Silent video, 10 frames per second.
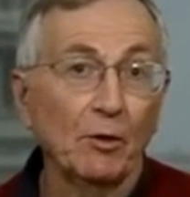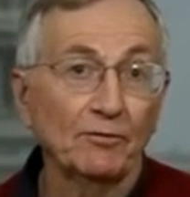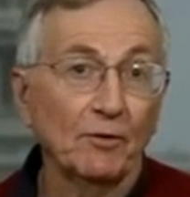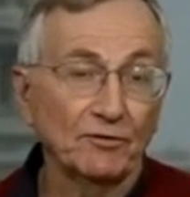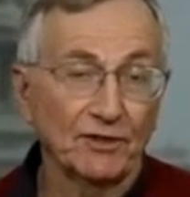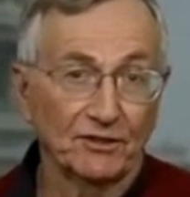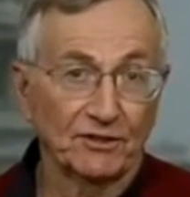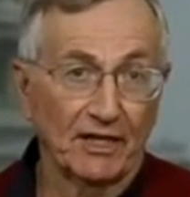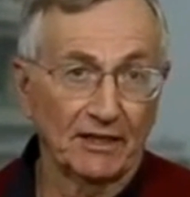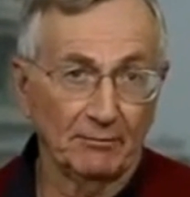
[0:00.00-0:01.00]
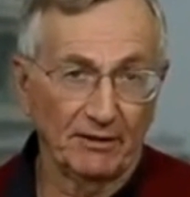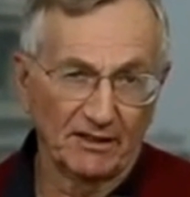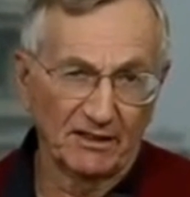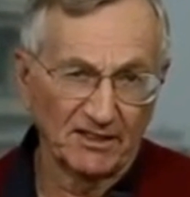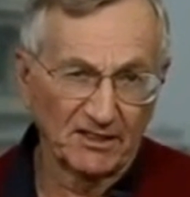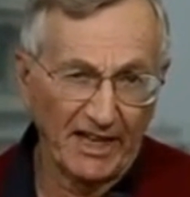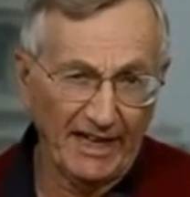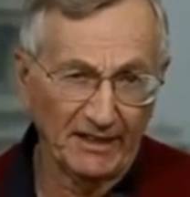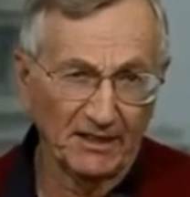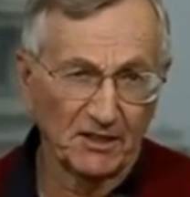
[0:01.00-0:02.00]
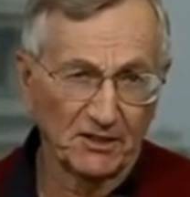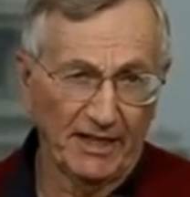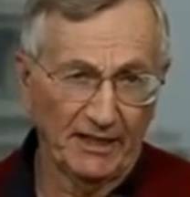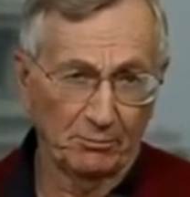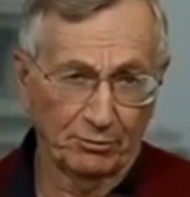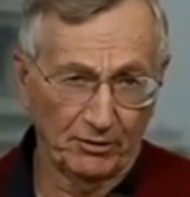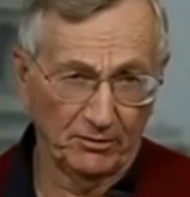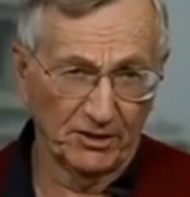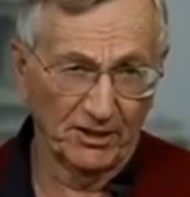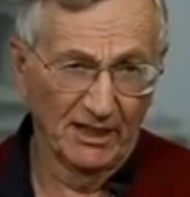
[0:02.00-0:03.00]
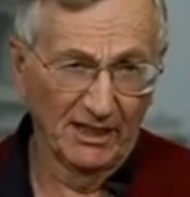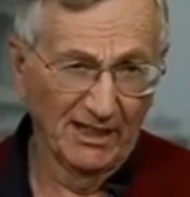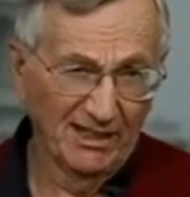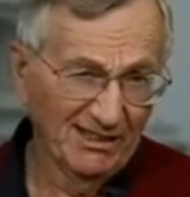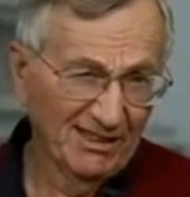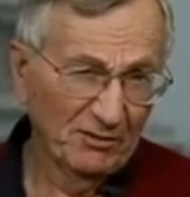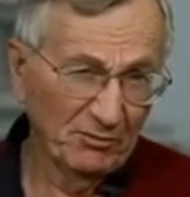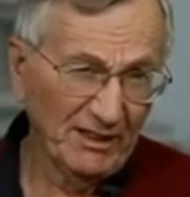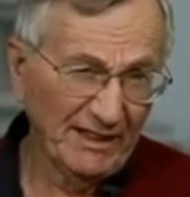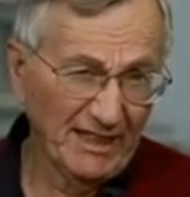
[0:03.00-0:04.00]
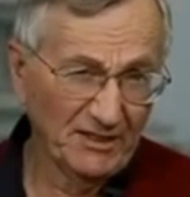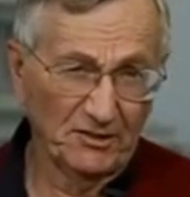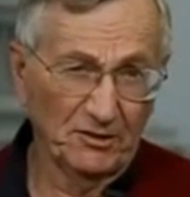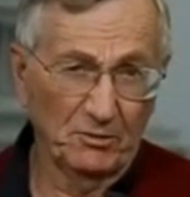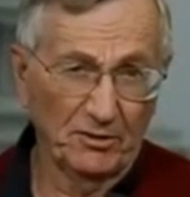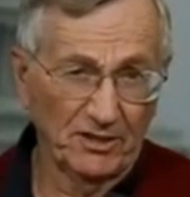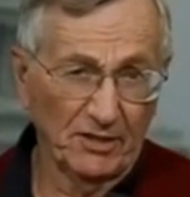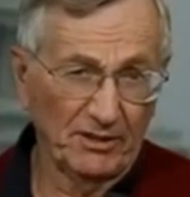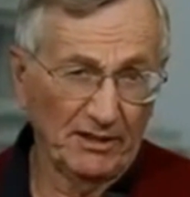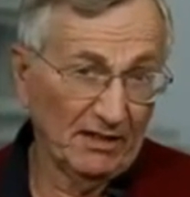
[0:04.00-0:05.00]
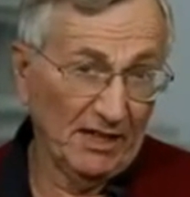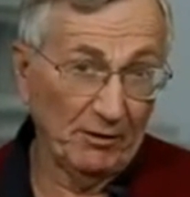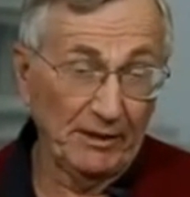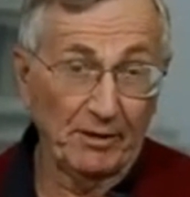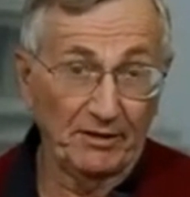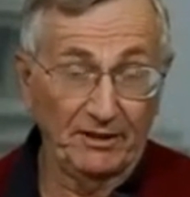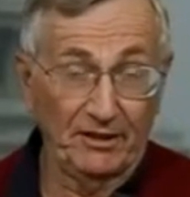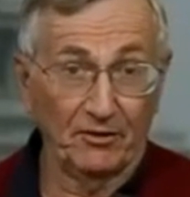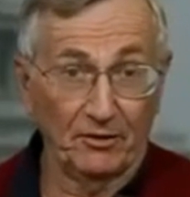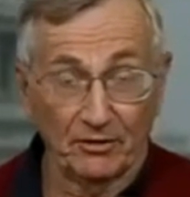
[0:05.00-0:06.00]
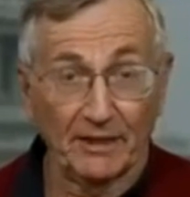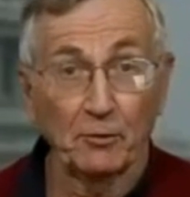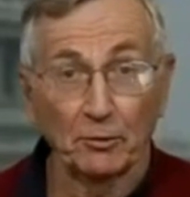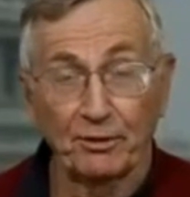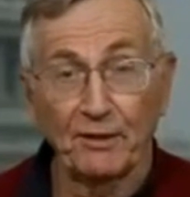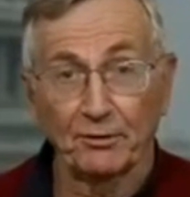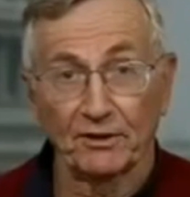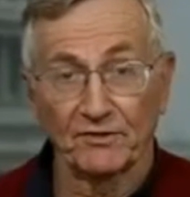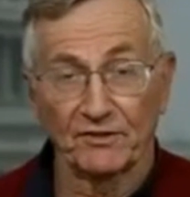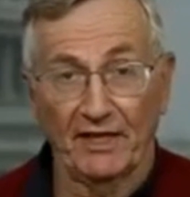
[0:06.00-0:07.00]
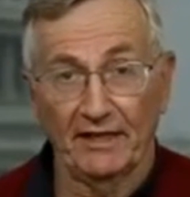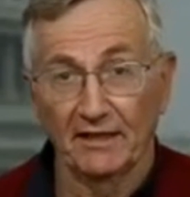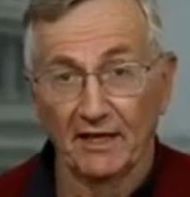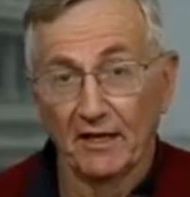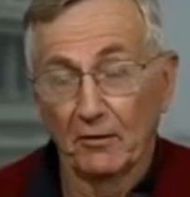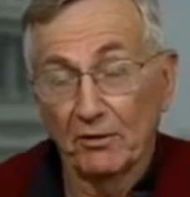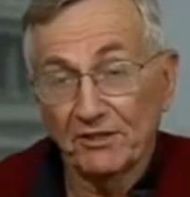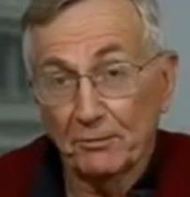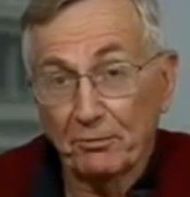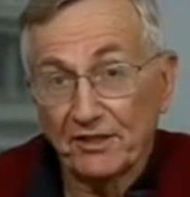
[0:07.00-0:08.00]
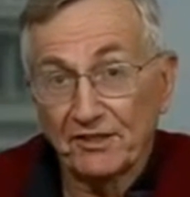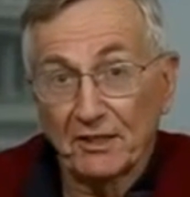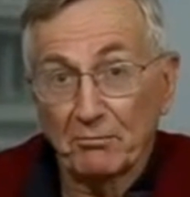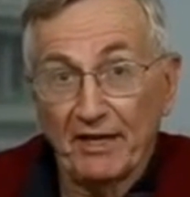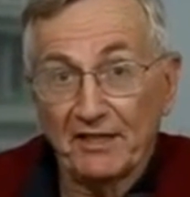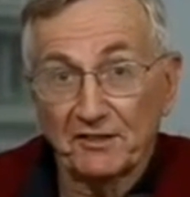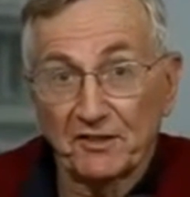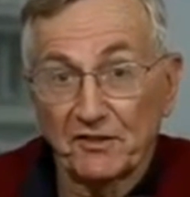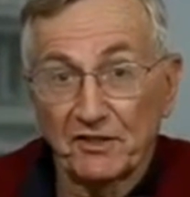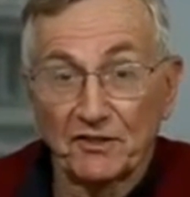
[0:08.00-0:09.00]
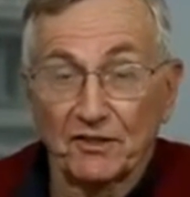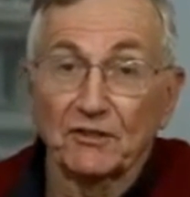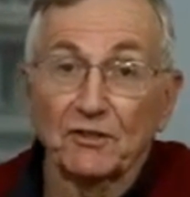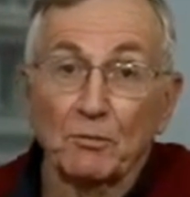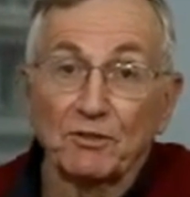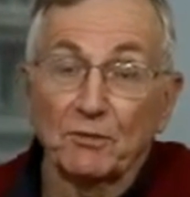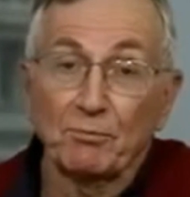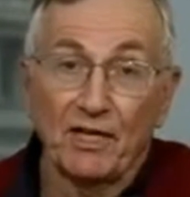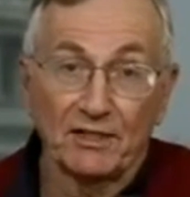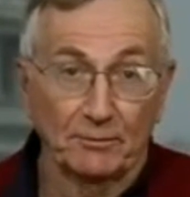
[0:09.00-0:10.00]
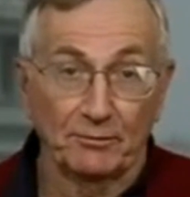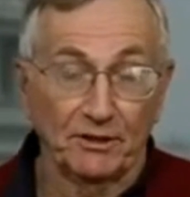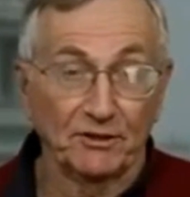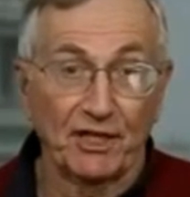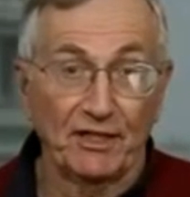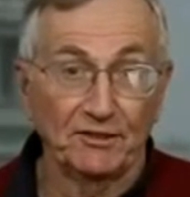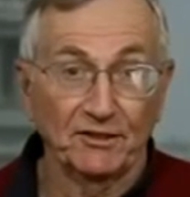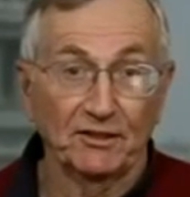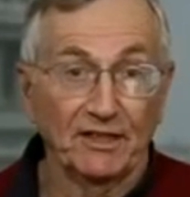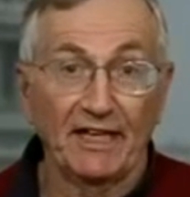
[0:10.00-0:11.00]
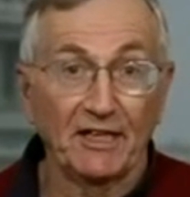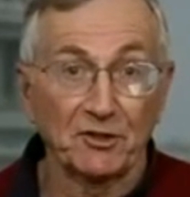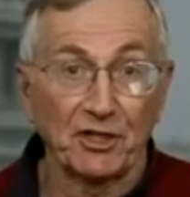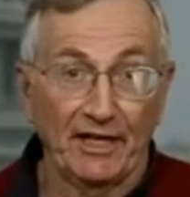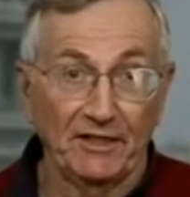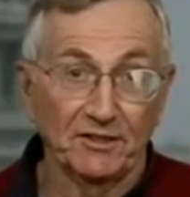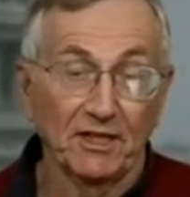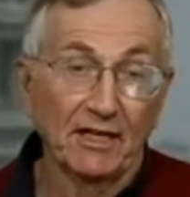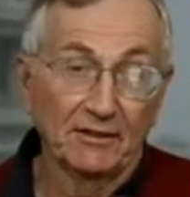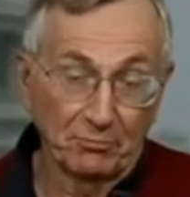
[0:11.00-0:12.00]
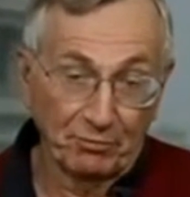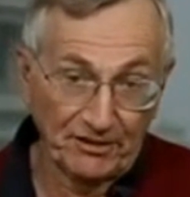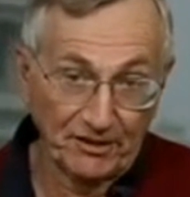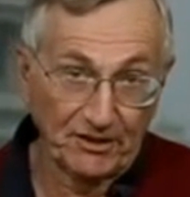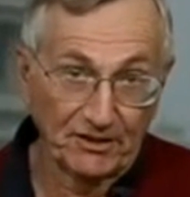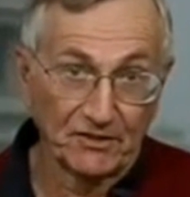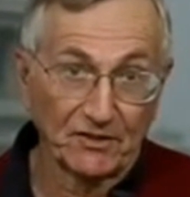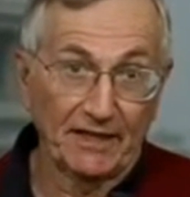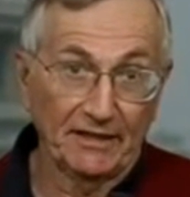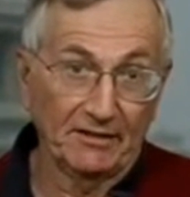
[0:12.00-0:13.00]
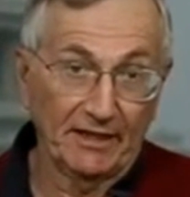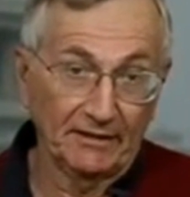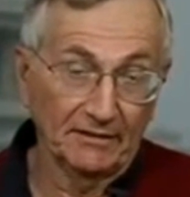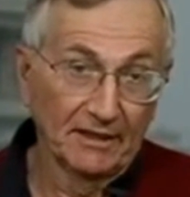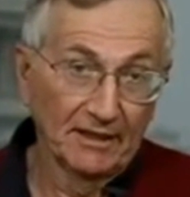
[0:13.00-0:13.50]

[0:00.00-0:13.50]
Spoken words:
know of no such document. This head-in-the-sand approach really has to do with something I write about in the article. I quote people as saying, once the president makes a decision, it's almost impossible to get a change. The president decided that